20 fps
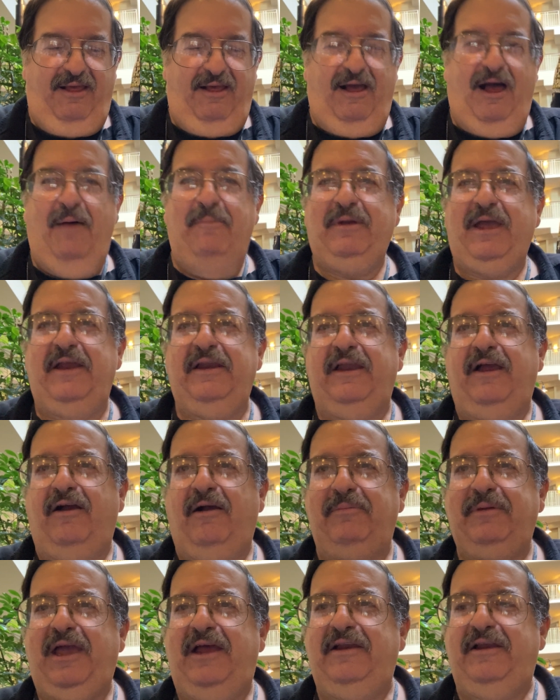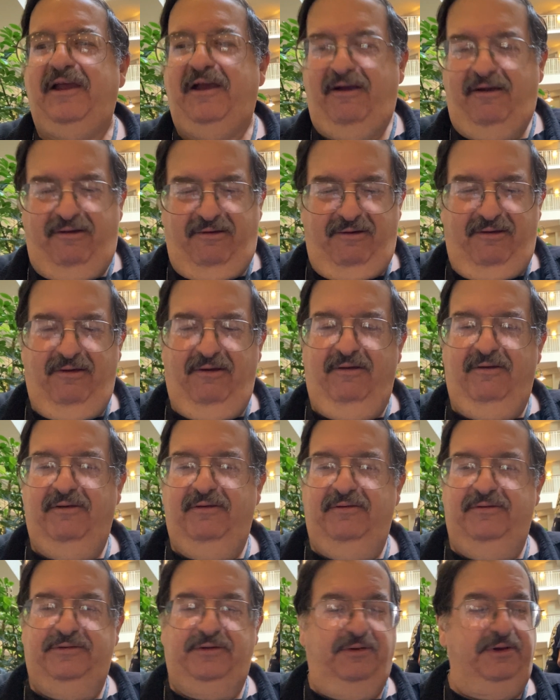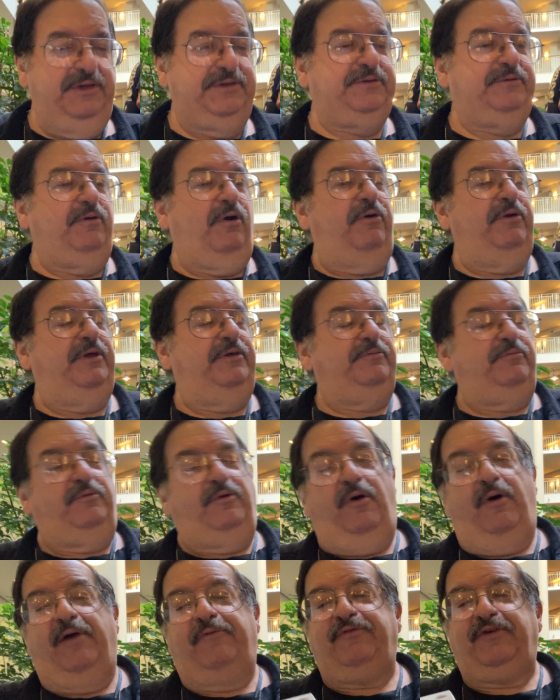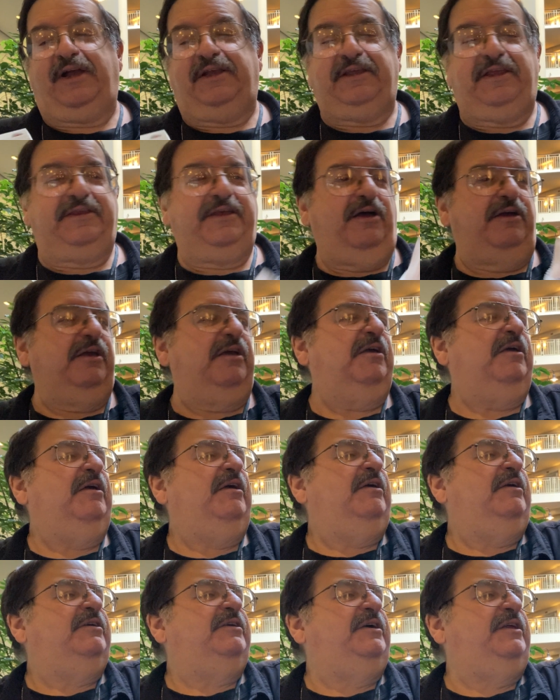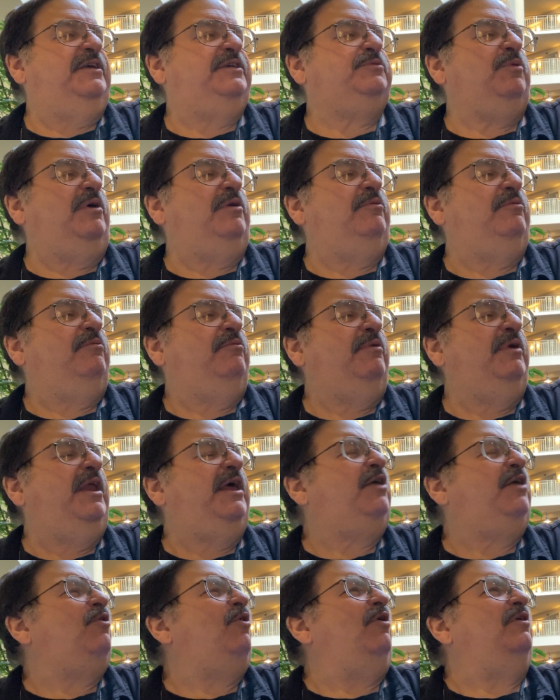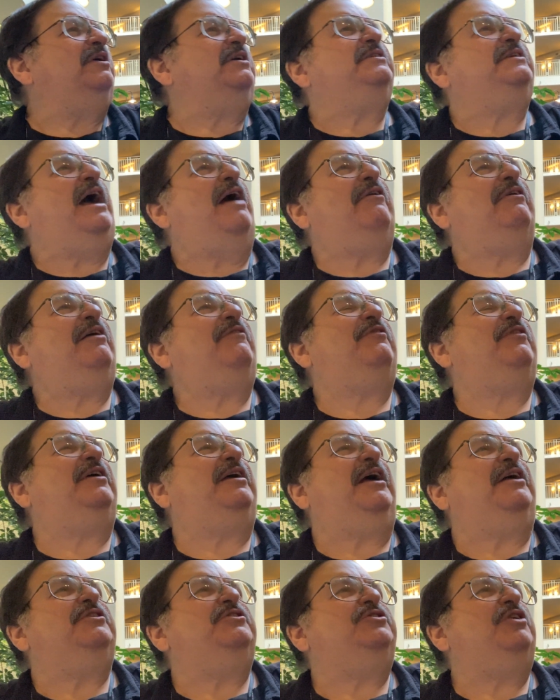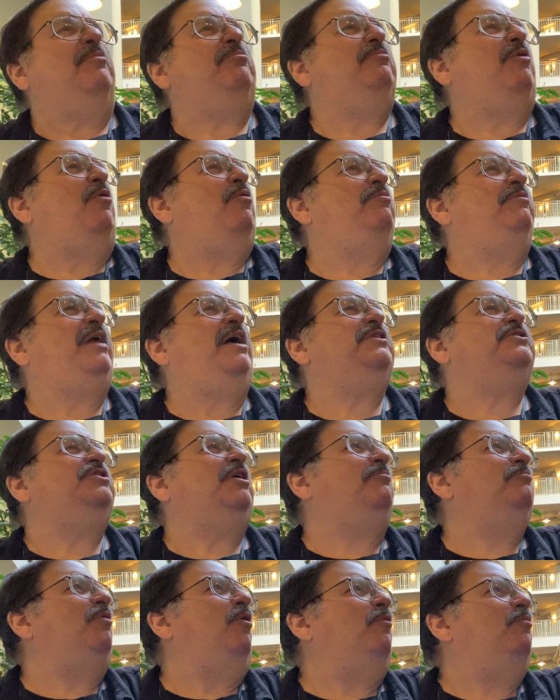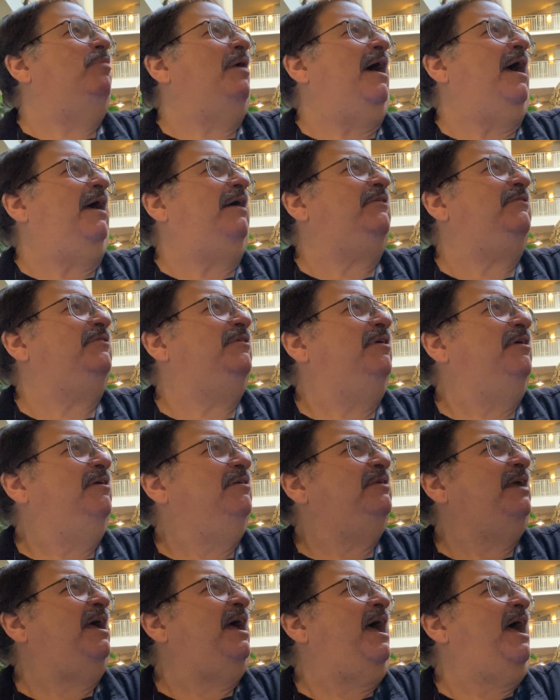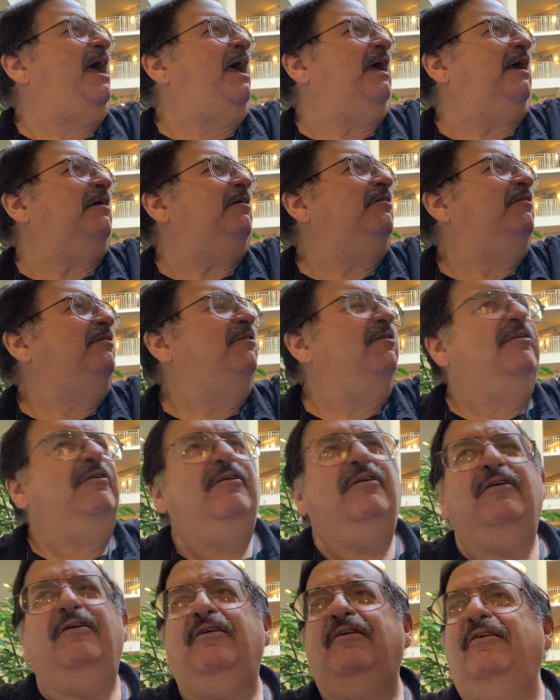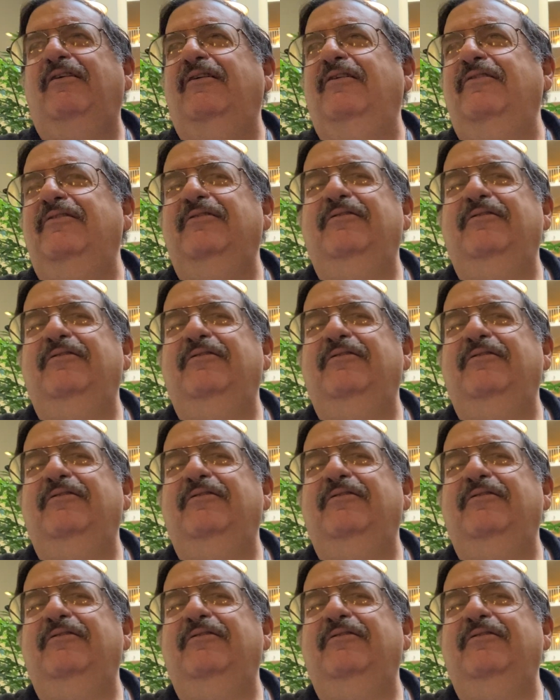I'm getting there. I'm getting there. So this, oh, this, oh, I forgot to tell you. So this one, what do they call these, Darren? I forget. Jumbo, not jumbo packs. They hang. Oh,